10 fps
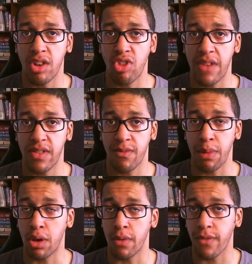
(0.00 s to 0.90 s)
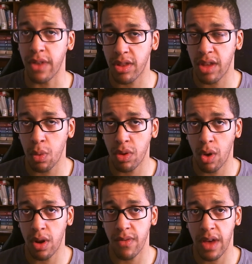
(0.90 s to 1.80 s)
drivers have been conflicting with
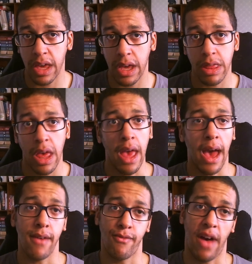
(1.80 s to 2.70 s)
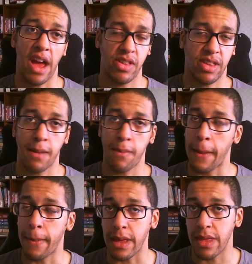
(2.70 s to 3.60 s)
Sony Vegas. I've virus scanned my
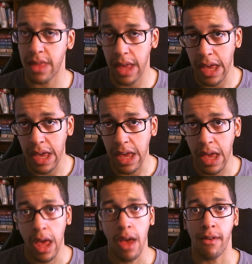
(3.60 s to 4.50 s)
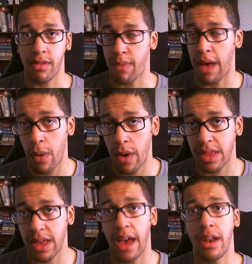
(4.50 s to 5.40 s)
PC, spyware
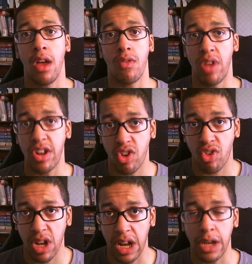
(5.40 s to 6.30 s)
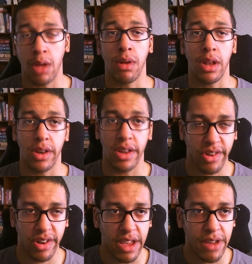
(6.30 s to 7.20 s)
scan, registry cleanup, disk
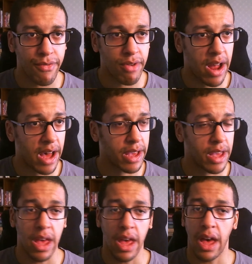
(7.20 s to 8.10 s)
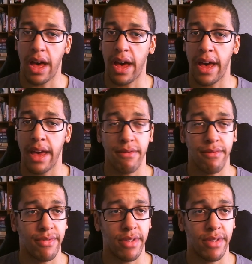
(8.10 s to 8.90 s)
defrag. I've